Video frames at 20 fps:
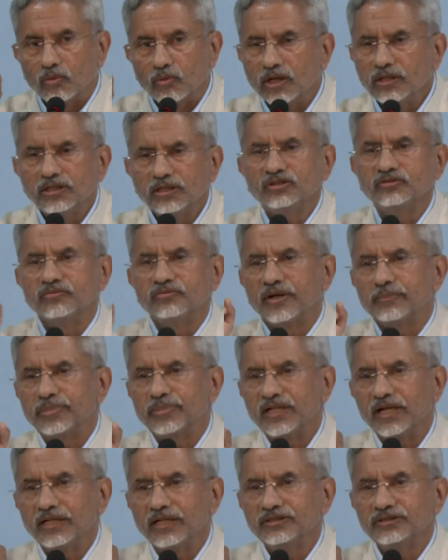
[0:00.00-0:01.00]
What does
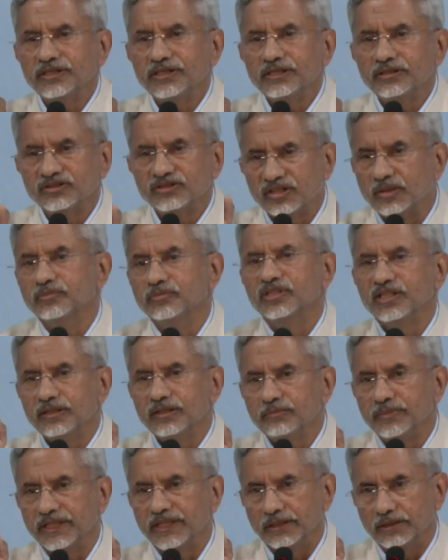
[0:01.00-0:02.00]
weaponizing
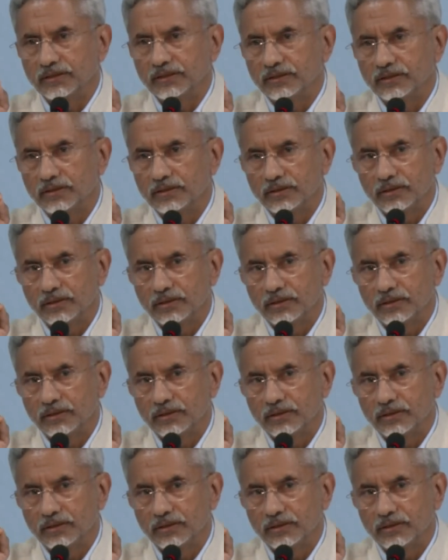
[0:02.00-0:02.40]
something mean?